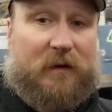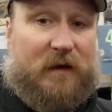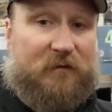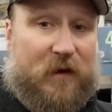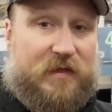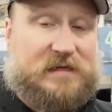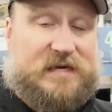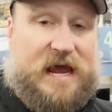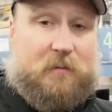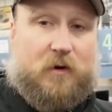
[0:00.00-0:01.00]
If on this
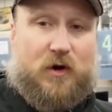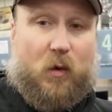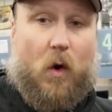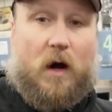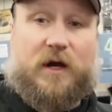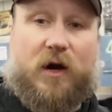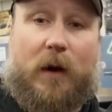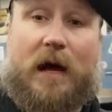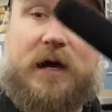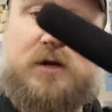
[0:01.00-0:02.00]
camera, you're walking
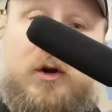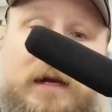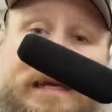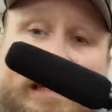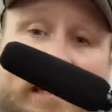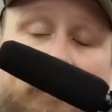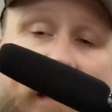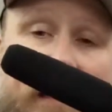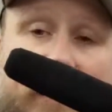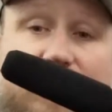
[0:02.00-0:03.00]
around and you're going to keep
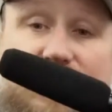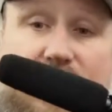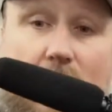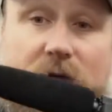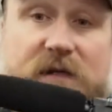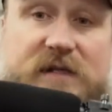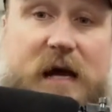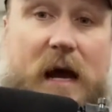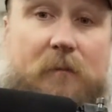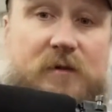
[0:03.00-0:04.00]
hitting start and
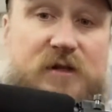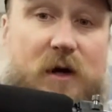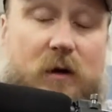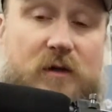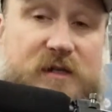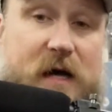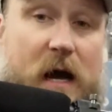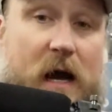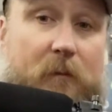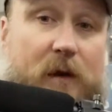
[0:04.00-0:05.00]
stop and start and
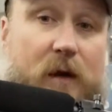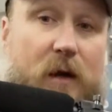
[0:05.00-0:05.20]
stop,